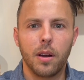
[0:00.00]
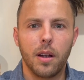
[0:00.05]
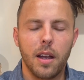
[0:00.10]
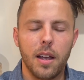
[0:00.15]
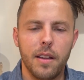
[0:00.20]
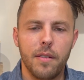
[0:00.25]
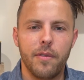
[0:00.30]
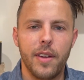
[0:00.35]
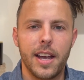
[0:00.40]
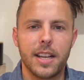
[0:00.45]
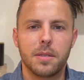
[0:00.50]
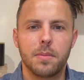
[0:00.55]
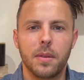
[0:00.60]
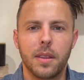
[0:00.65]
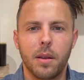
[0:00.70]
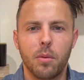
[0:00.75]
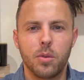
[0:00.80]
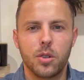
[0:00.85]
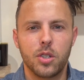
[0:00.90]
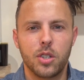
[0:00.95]

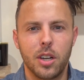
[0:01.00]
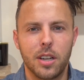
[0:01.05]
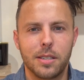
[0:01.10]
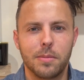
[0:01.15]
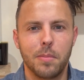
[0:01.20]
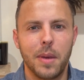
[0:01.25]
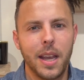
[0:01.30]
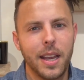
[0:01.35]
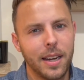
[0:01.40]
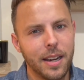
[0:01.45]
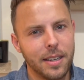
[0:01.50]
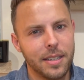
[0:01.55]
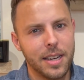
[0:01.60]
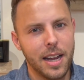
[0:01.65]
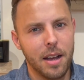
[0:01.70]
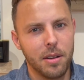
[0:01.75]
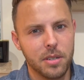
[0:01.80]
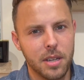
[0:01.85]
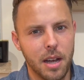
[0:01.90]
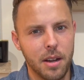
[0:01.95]
investment that was just made in
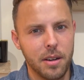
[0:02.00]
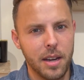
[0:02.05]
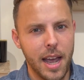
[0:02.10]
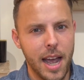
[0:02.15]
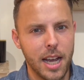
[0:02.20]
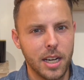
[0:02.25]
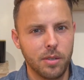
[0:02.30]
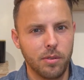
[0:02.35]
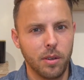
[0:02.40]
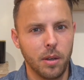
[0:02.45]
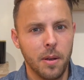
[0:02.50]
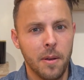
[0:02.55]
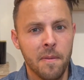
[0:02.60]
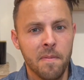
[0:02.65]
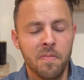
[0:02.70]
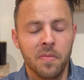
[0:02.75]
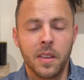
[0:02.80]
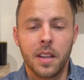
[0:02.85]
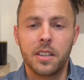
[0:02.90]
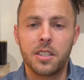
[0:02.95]
downtown Nashville
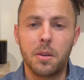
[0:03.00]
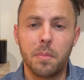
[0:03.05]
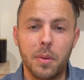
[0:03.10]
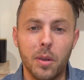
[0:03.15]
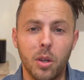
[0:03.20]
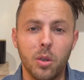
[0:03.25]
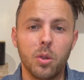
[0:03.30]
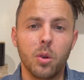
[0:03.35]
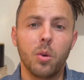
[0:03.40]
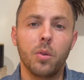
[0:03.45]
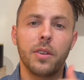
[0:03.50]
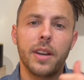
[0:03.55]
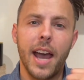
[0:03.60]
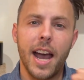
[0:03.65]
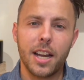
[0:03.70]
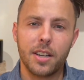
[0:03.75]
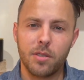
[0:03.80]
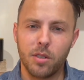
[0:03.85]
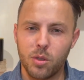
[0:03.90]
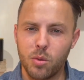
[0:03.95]
to build
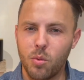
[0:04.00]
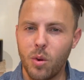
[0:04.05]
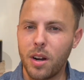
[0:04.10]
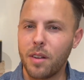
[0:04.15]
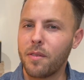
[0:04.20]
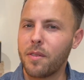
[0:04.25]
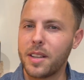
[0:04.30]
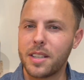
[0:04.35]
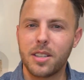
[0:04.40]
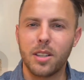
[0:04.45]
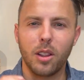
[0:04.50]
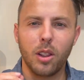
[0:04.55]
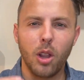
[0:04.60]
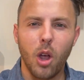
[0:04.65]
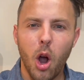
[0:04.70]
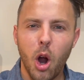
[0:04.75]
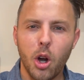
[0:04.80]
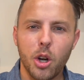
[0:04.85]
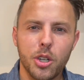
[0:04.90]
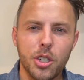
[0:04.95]
Nashville's one of its
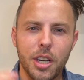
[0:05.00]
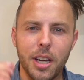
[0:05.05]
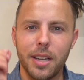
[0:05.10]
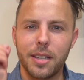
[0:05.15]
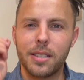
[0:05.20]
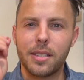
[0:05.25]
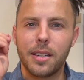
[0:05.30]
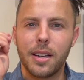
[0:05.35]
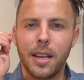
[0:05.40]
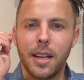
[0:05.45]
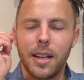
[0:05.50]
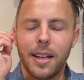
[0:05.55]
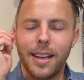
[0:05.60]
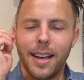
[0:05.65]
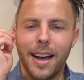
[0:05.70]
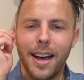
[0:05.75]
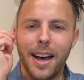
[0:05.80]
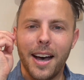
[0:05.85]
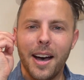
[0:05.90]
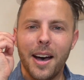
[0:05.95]
largest,
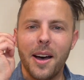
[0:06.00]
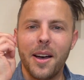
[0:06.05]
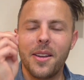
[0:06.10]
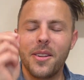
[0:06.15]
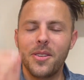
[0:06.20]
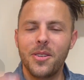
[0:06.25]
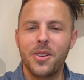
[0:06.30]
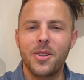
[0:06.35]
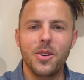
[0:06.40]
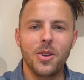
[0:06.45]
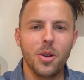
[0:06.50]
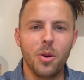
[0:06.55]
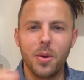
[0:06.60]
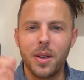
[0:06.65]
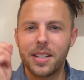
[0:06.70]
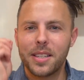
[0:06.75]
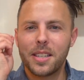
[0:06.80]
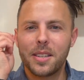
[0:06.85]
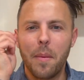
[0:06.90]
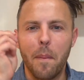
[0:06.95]

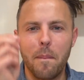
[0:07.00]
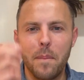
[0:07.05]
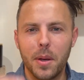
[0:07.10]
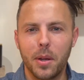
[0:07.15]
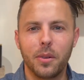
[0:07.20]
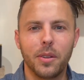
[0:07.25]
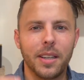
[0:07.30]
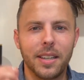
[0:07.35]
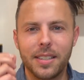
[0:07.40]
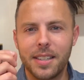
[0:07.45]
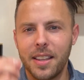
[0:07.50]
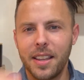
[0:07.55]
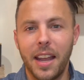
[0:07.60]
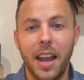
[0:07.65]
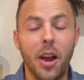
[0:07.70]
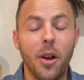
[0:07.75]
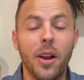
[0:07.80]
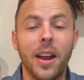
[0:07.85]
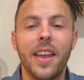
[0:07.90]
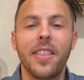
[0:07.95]
newest buildings in the
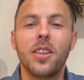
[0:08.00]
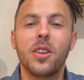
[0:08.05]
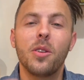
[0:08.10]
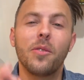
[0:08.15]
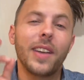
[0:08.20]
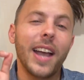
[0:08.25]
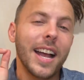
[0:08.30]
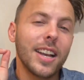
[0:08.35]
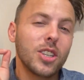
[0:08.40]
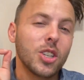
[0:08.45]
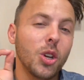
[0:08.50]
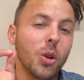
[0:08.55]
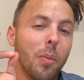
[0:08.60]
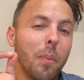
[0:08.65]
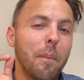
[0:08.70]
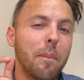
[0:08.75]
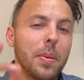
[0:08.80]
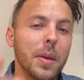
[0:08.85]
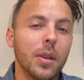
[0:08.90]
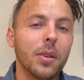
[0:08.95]
area. And then you've got
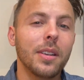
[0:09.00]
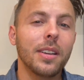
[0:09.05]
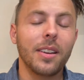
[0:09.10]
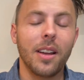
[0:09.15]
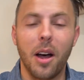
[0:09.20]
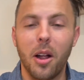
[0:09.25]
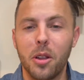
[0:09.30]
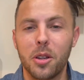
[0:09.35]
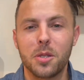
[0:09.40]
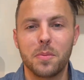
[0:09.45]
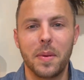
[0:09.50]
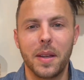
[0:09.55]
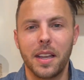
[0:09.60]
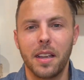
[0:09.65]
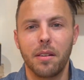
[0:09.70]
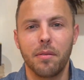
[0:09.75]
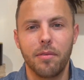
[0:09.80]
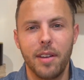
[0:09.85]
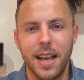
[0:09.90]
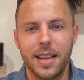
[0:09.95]
$2 billion being
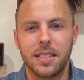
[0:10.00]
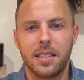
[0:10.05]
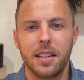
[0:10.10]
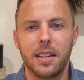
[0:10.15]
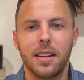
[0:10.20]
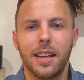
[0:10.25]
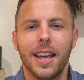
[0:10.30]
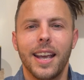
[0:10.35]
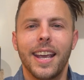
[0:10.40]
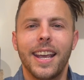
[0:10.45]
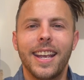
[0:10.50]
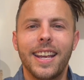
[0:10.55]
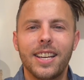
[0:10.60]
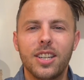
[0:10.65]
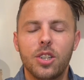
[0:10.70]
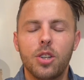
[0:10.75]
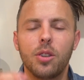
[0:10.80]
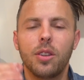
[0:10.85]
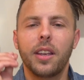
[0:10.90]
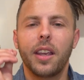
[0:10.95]
invested
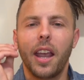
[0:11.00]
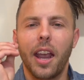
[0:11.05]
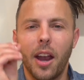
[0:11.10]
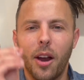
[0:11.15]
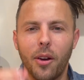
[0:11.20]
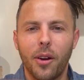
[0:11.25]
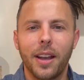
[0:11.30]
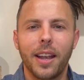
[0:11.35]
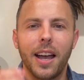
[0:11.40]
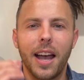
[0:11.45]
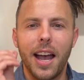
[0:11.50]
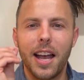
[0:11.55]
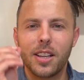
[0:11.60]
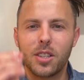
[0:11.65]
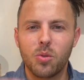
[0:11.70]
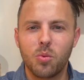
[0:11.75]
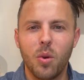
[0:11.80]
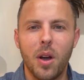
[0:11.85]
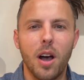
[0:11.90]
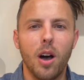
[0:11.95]
into the area
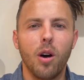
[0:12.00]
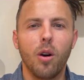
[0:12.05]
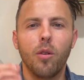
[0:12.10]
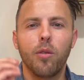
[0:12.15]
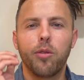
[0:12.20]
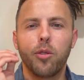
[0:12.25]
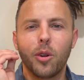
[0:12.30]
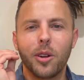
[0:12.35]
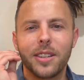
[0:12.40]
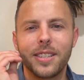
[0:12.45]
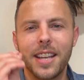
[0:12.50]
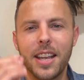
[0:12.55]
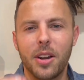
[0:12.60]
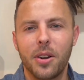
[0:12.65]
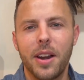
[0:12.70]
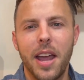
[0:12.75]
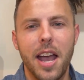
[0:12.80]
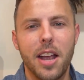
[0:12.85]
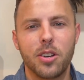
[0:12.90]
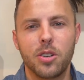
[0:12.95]
as well for its
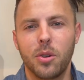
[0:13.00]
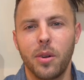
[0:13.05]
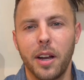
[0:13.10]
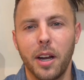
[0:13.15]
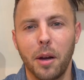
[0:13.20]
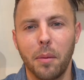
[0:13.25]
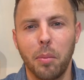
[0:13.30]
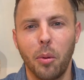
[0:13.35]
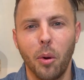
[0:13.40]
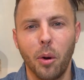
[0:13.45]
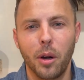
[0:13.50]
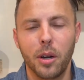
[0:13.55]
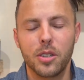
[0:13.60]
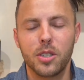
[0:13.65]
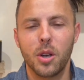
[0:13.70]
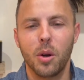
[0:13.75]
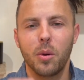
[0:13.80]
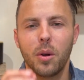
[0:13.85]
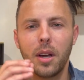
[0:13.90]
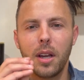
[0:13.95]
international airport.
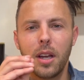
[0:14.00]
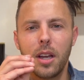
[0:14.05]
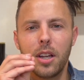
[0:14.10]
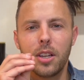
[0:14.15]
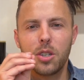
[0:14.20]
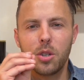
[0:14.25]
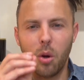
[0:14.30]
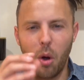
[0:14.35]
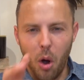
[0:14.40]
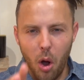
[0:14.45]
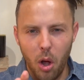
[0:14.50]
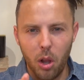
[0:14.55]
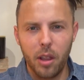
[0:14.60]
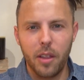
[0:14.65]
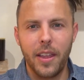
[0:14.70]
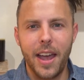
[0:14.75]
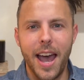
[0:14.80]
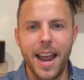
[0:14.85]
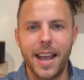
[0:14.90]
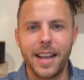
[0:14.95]
So to all of
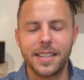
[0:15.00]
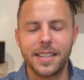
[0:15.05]
that, I